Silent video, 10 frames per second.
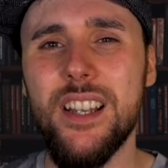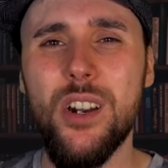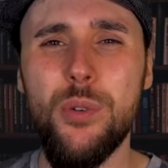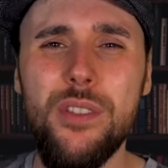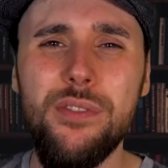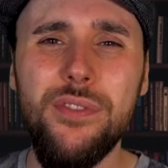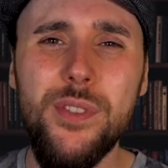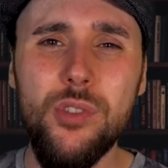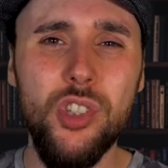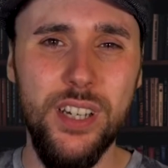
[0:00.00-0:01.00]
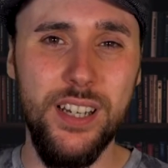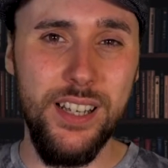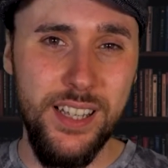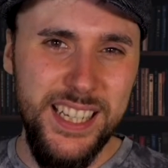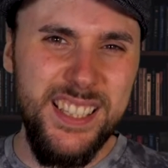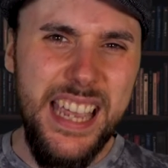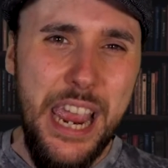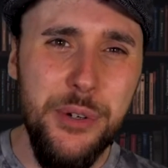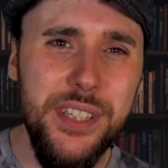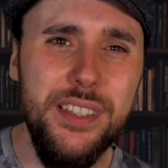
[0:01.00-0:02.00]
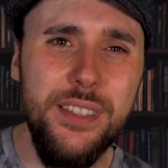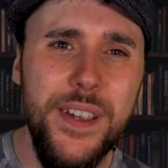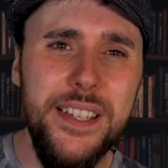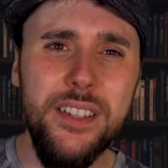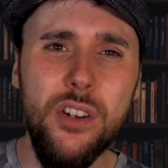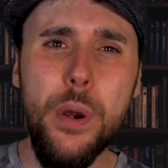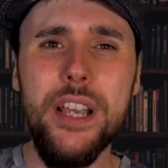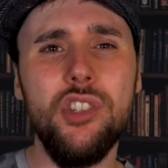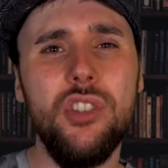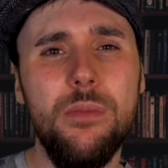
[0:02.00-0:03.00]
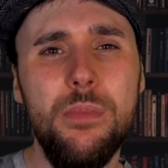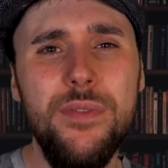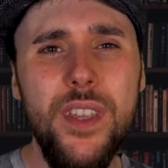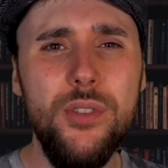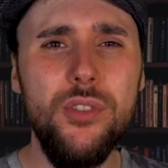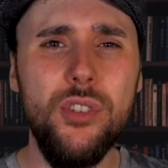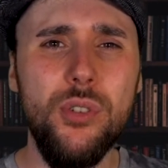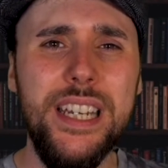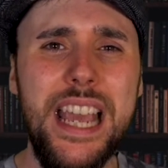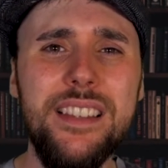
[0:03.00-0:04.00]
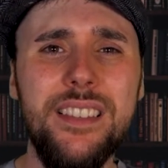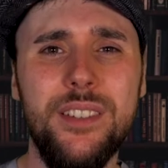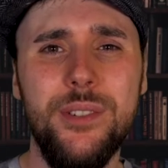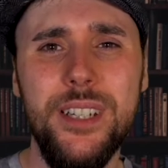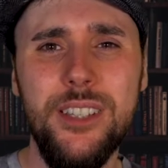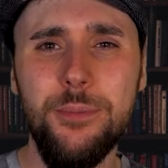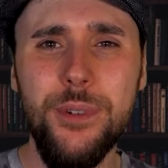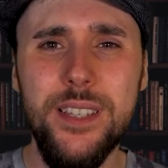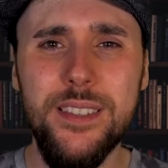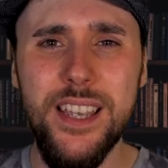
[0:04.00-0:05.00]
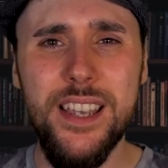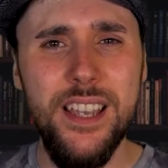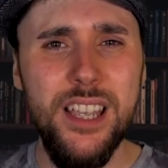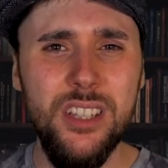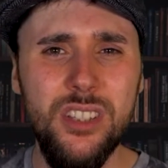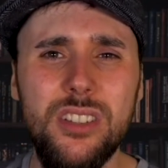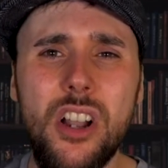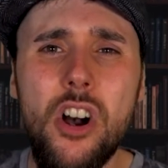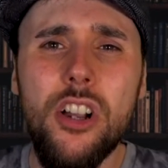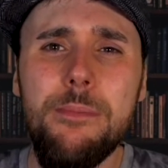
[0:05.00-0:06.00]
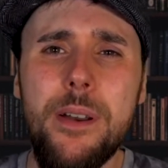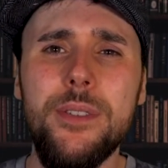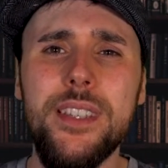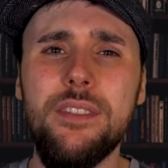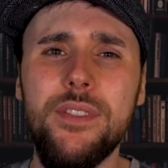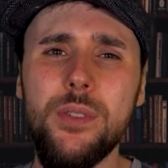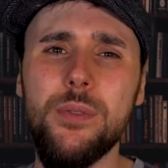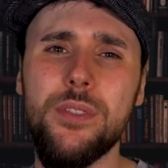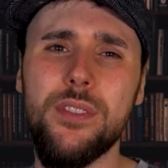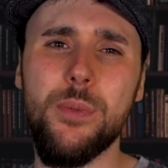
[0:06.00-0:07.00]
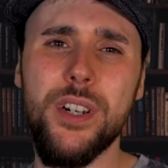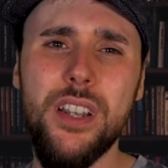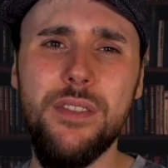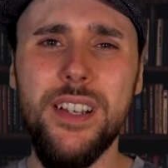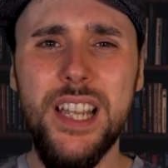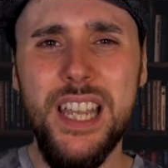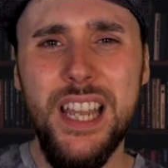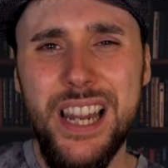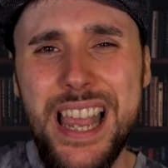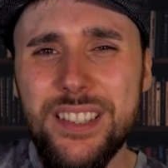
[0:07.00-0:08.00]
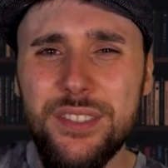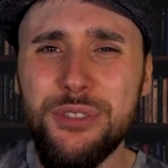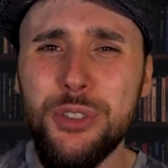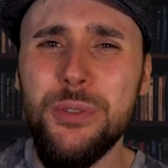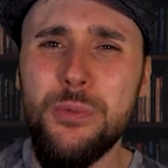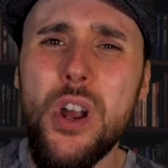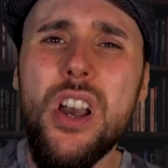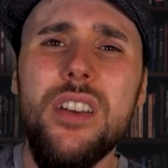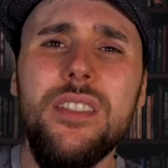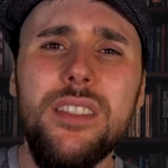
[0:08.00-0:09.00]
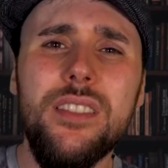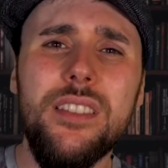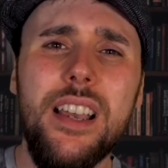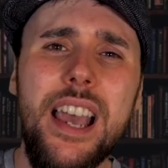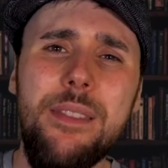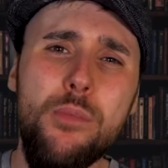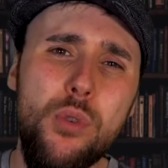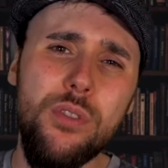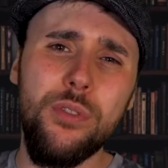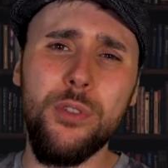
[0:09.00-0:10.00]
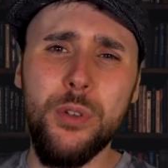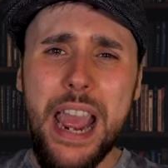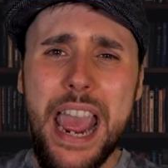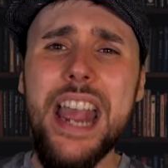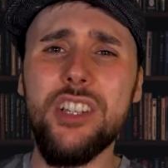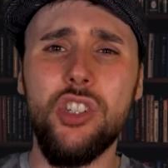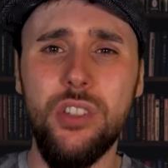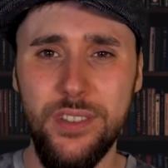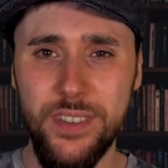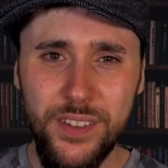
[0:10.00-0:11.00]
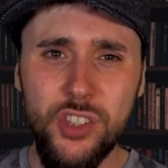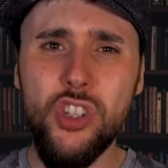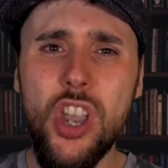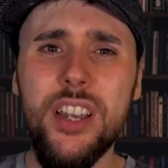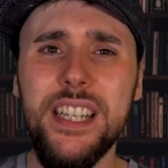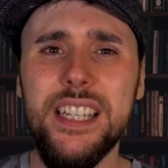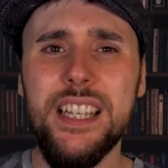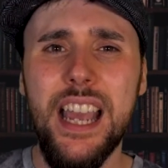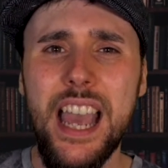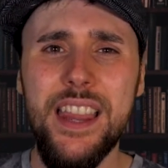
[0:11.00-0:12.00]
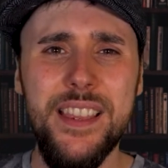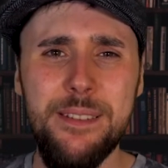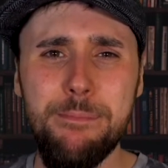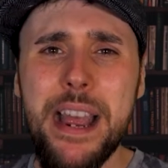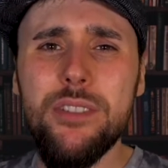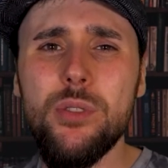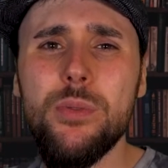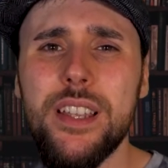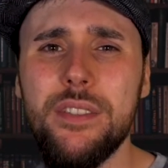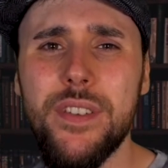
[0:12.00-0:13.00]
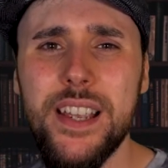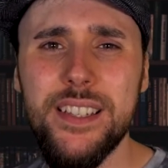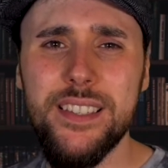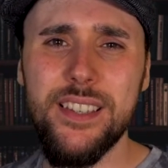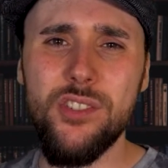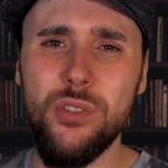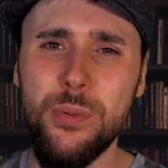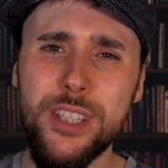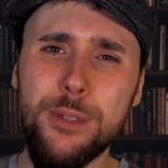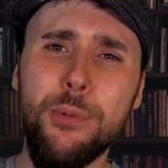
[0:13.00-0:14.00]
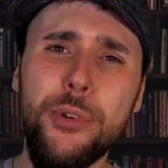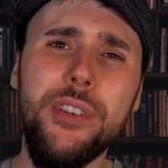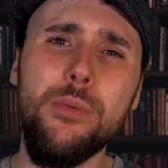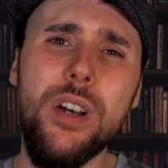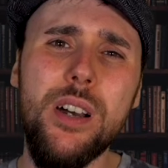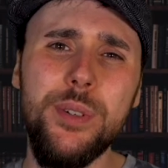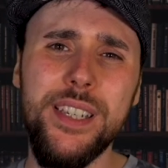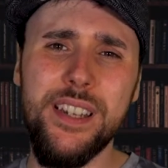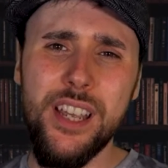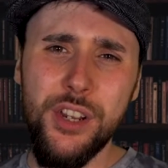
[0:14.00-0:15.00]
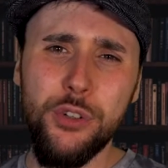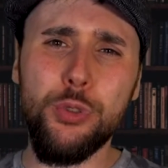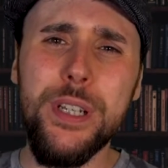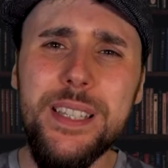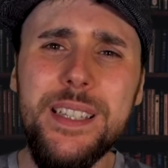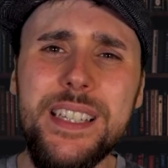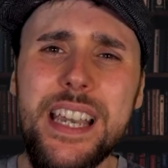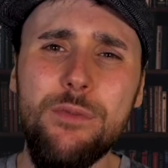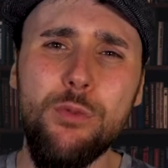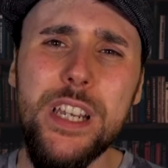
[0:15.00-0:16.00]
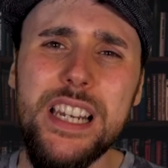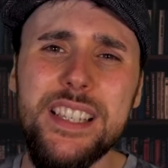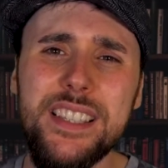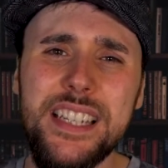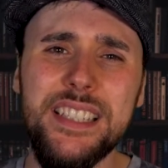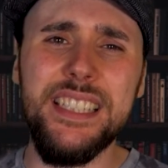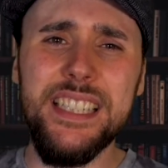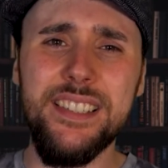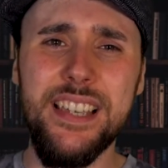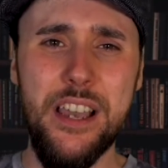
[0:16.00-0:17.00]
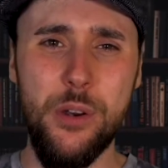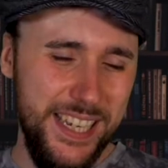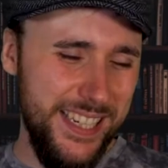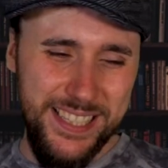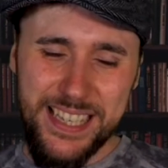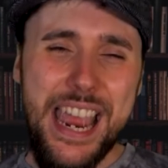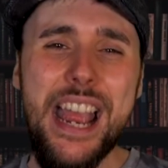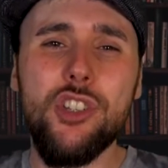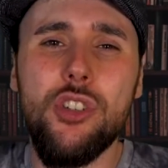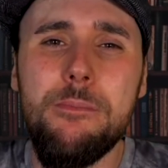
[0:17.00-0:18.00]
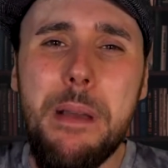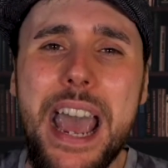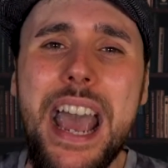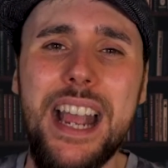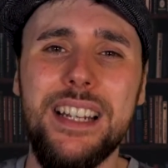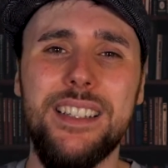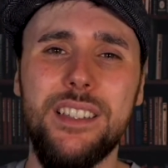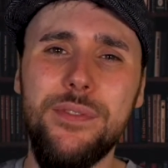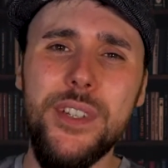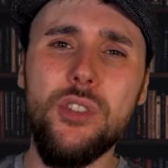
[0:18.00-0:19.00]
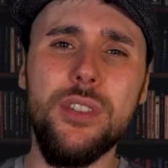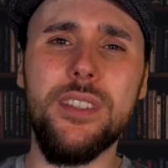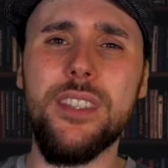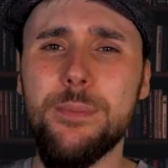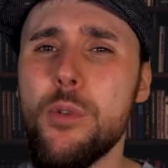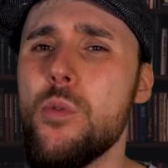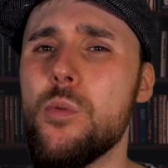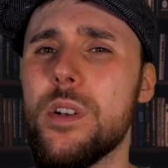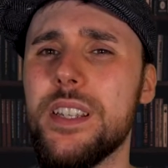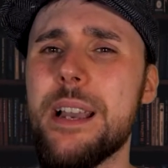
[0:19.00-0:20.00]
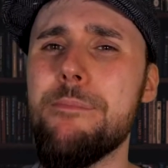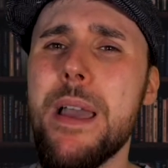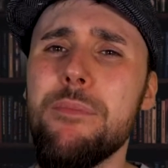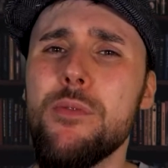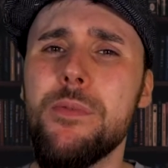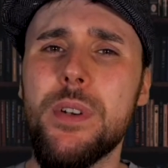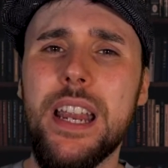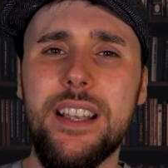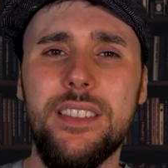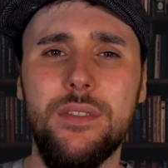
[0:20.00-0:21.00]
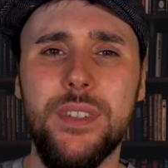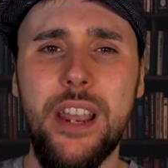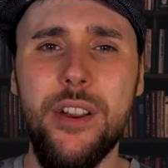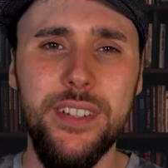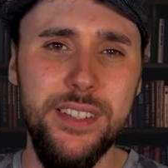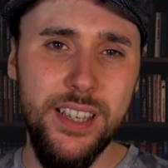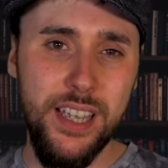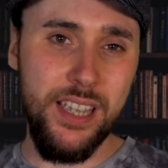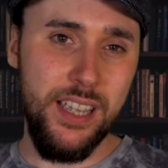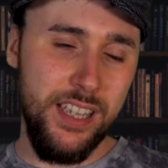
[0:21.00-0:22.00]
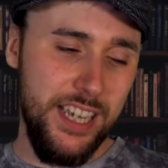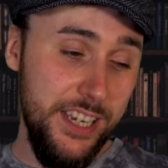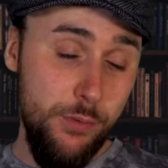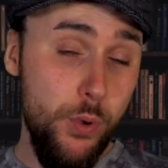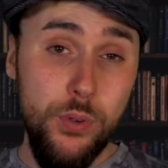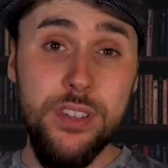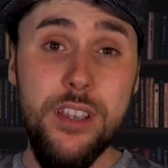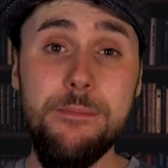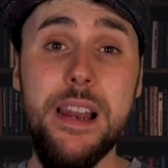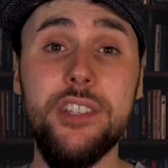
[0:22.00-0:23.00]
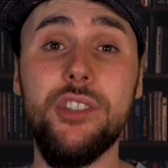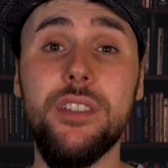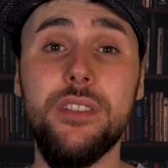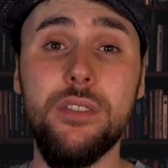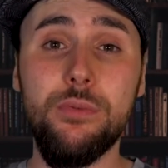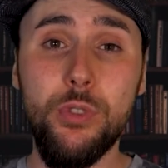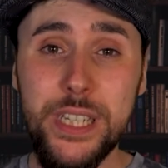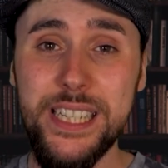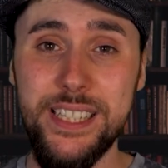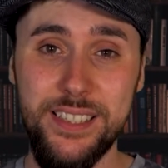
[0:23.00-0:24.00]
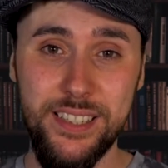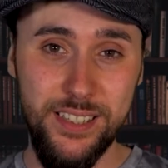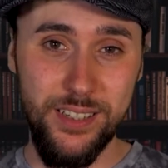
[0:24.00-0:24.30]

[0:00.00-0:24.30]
our own future. Its characters face a question with no straight answer and express their stark opposing views to one another, less through words and more through action. The journey and the battle they face has you exploring the world in gritty yet realistic detail. It is action-packed, it features a small yet memorable cast of characters, and it was a pleasure to read.